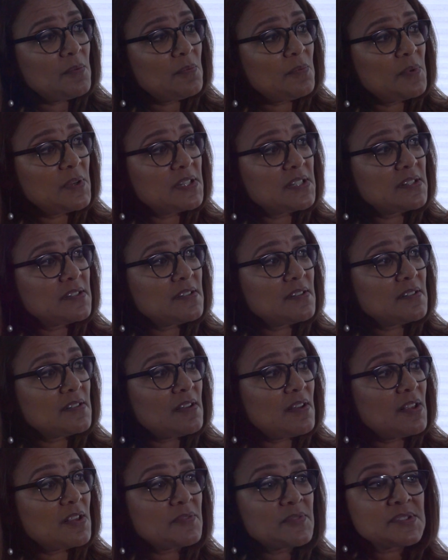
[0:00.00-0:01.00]
when
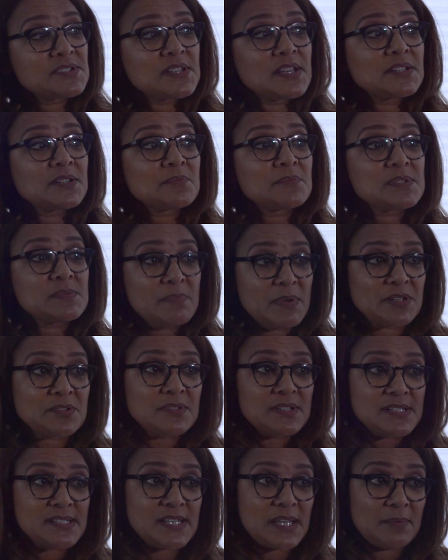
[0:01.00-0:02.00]
all of a sudden it was better
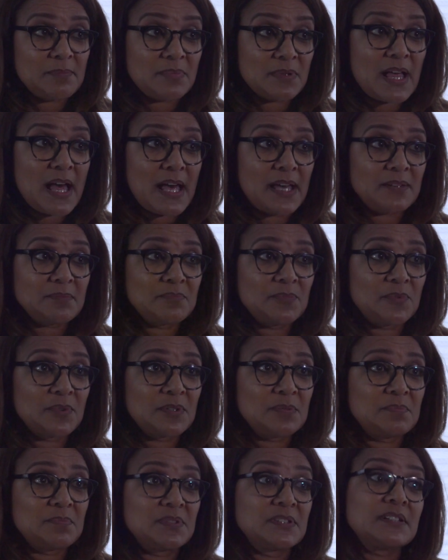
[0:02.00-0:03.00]
to say Black,
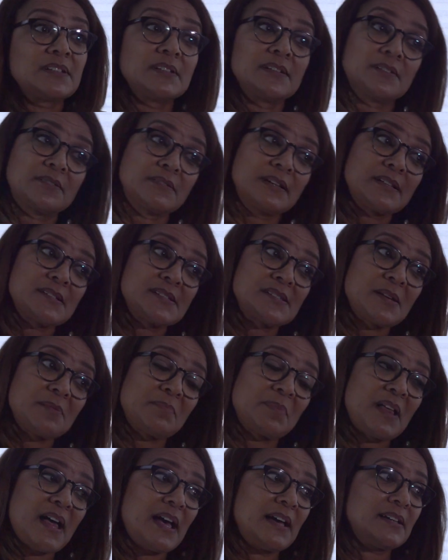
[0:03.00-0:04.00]
more politically correct to say
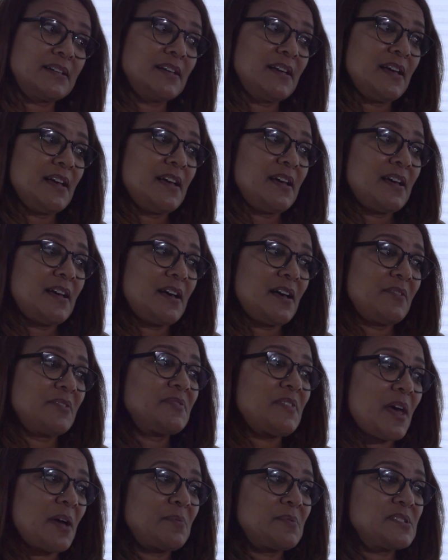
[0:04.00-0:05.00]
Black,
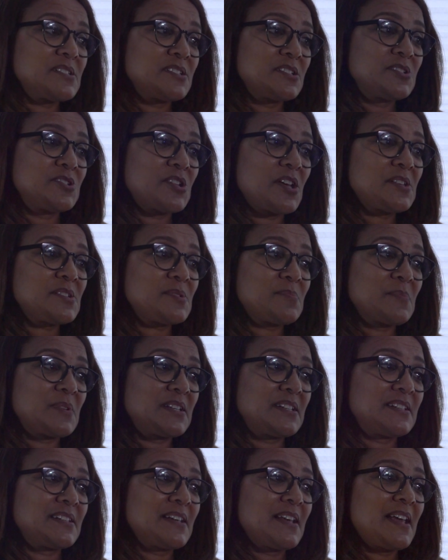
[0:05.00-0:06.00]
that was an
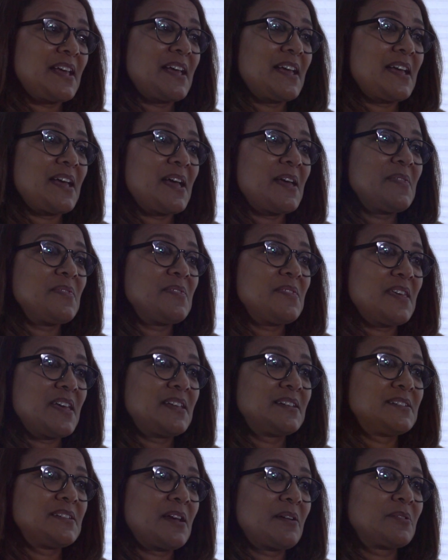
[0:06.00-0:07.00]
adjustment. And
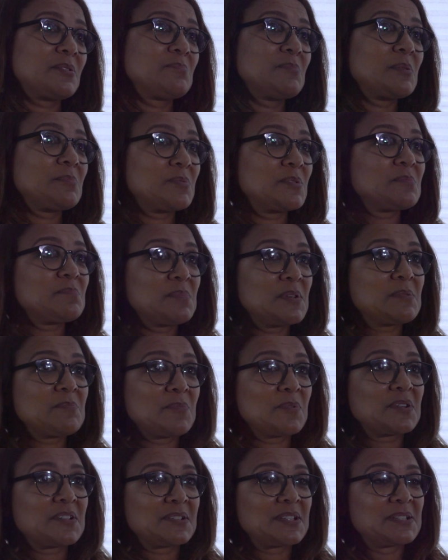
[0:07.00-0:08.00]
then I remember it being
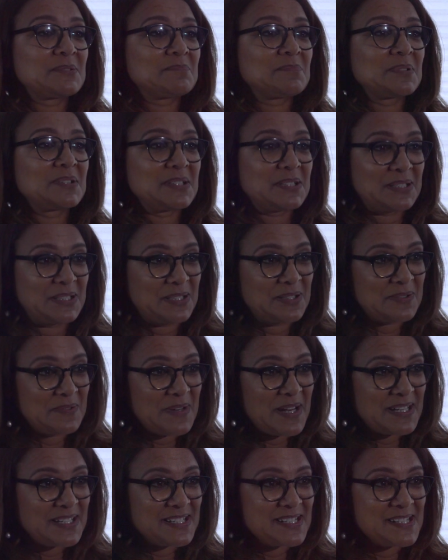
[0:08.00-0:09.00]
more politically
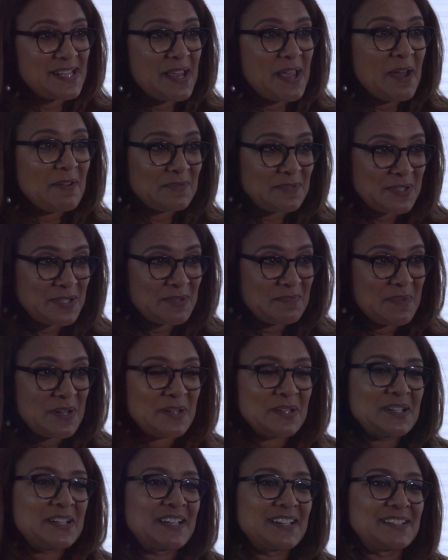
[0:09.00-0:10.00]
correct to say African
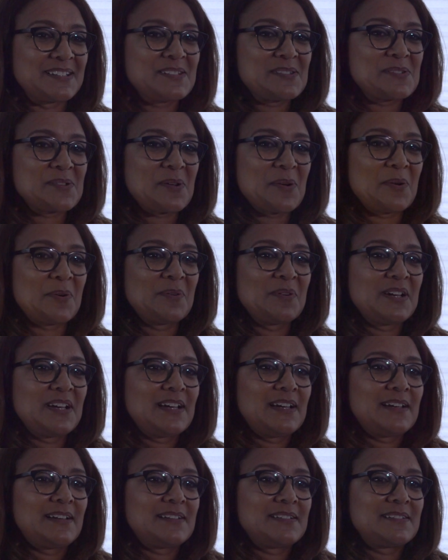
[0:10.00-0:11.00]
American. So
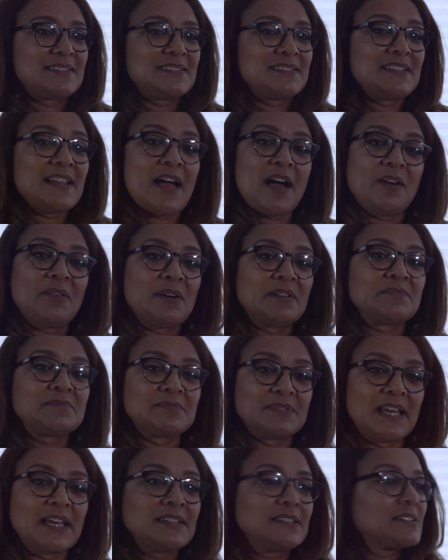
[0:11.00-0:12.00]
now
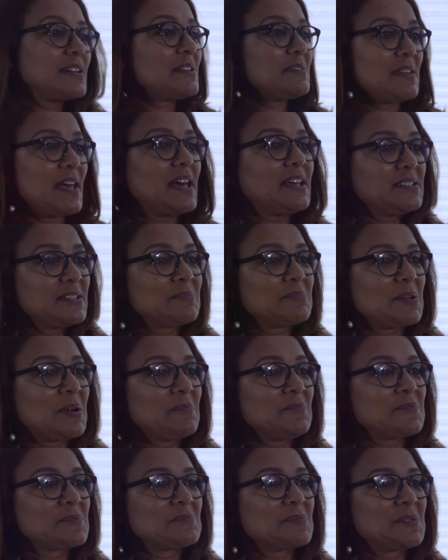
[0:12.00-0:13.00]
I've landed on that and I'm
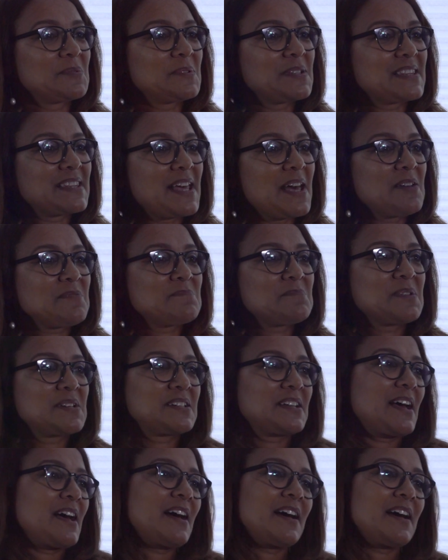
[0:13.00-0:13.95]
comfortable with that. But